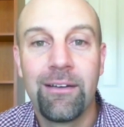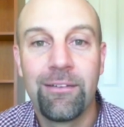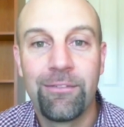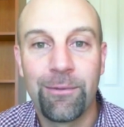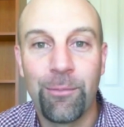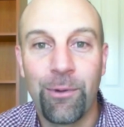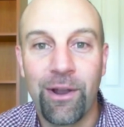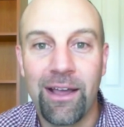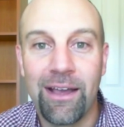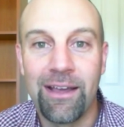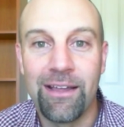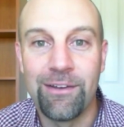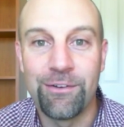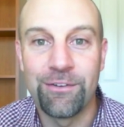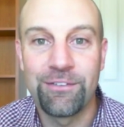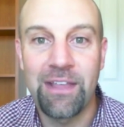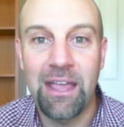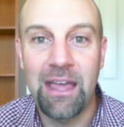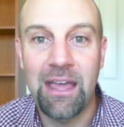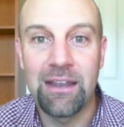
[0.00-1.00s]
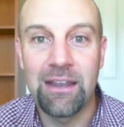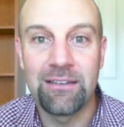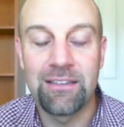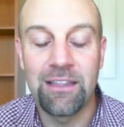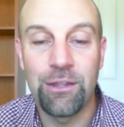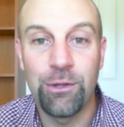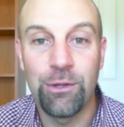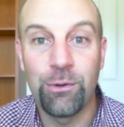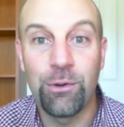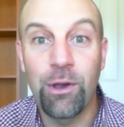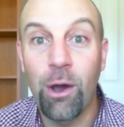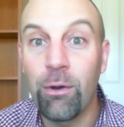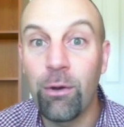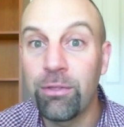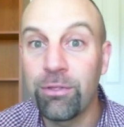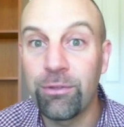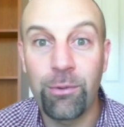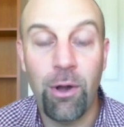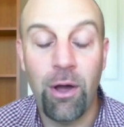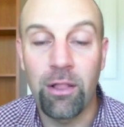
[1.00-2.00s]
from what I understand, is that you go
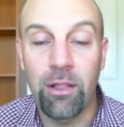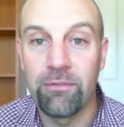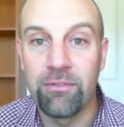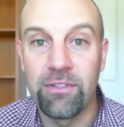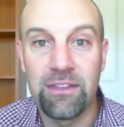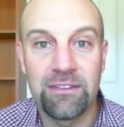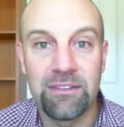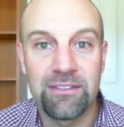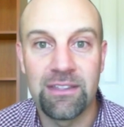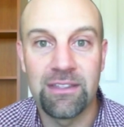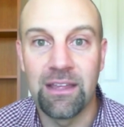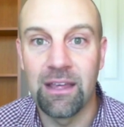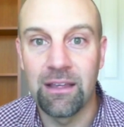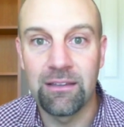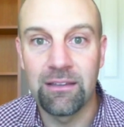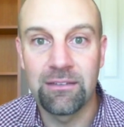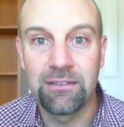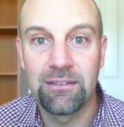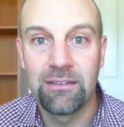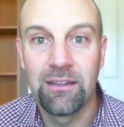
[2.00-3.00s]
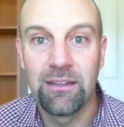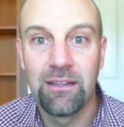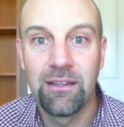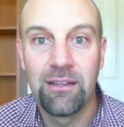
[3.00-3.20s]
through all of these things,